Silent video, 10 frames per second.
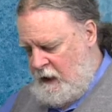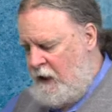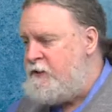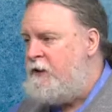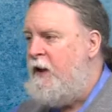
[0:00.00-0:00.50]

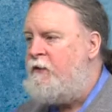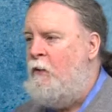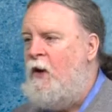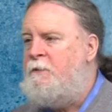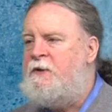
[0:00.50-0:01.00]
Here's another
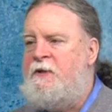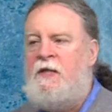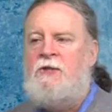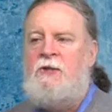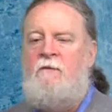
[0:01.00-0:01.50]
one
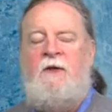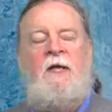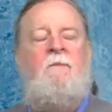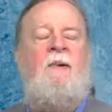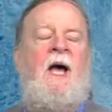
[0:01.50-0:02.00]
prediction of the
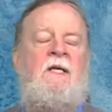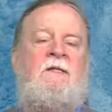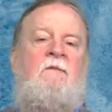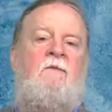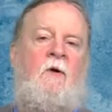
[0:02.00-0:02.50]
impacts
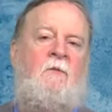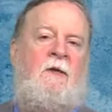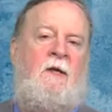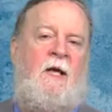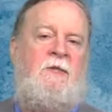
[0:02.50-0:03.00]
of global
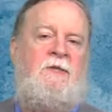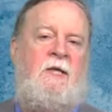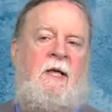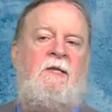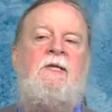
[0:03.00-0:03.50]
climate
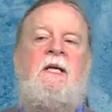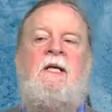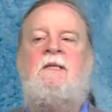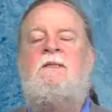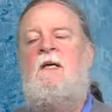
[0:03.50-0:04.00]
change
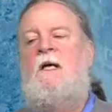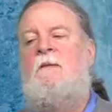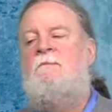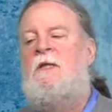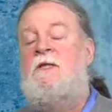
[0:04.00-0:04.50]
is
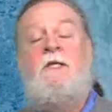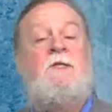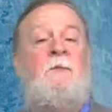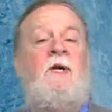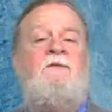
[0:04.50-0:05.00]
um, the
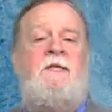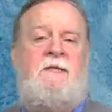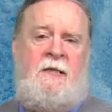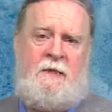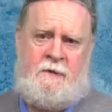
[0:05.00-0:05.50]
spread of
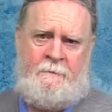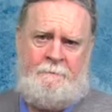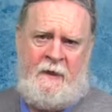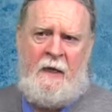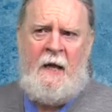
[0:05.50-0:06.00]
disease.
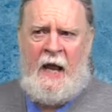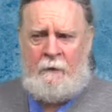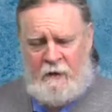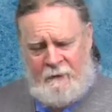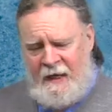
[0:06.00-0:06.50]

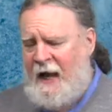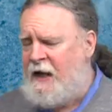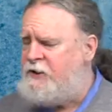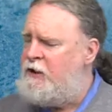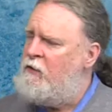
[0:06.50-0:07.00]
And we may
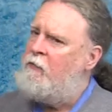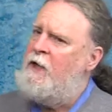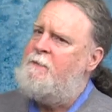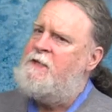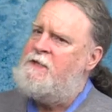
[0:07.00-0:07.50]
actually
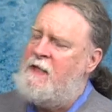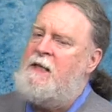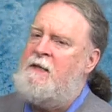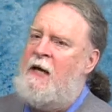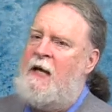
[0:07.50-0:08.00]
already be
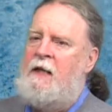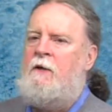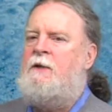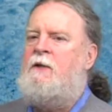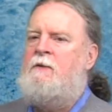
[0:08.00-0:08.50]
seeing that
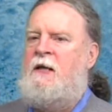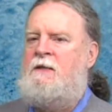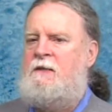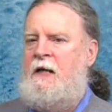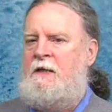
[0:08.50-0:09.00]
here in the United
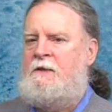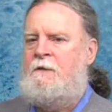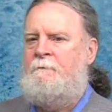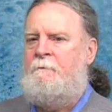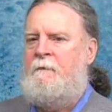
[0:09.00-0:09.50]

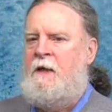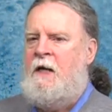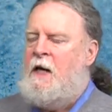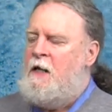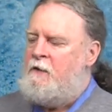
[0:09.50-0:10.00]
States.
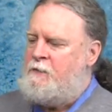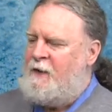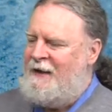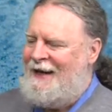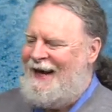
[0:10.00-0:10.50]
There's
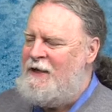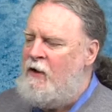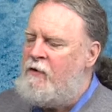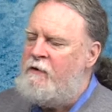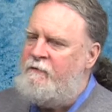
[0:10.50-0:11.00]
been an
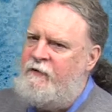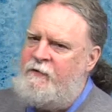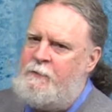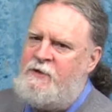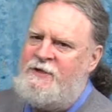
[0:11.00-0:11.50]

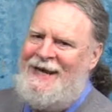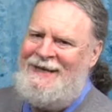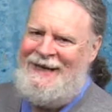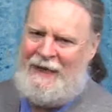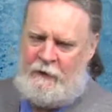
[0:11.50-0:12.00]

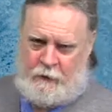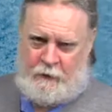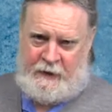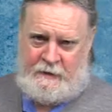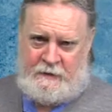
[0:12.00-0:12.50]
850%
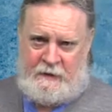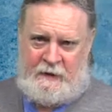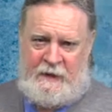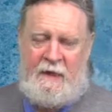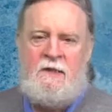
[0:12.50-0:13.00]
increase in
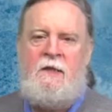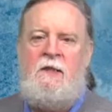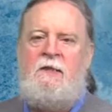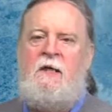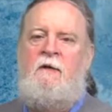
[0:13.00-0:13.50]
the
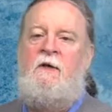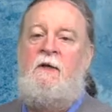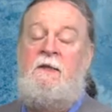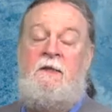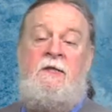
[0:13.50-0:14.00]
incidence of
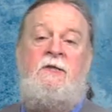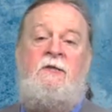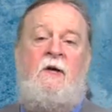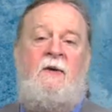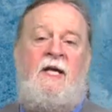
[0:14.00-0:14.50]
a
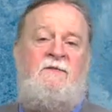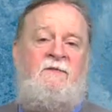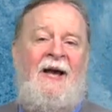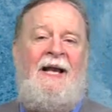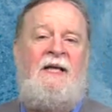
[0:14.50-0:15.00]
condition known as
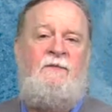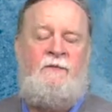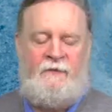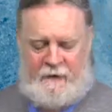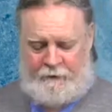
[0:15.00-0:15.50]
valley
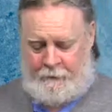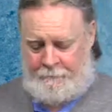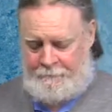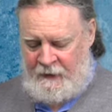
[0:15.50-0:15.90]
fever.